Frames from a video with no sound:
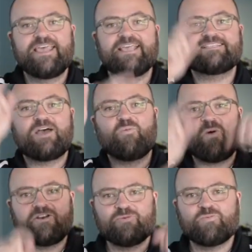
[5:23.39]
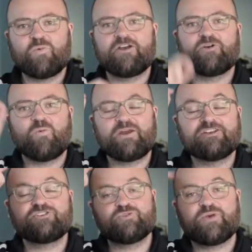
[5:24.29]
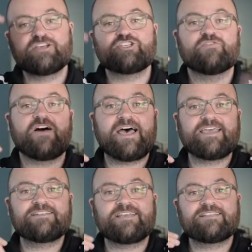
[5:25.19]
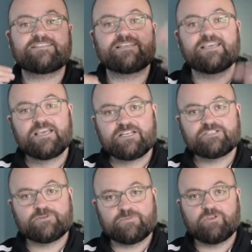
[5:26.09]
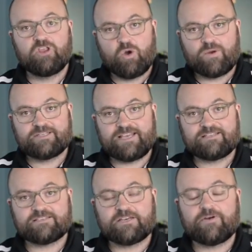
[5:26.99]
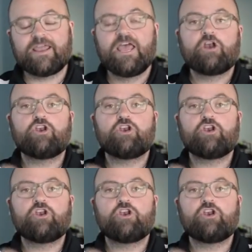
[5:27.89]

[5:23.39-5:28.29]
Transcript: It's that 1-to-1 or 1-to-2 ratio of high intensity to low intensity, right?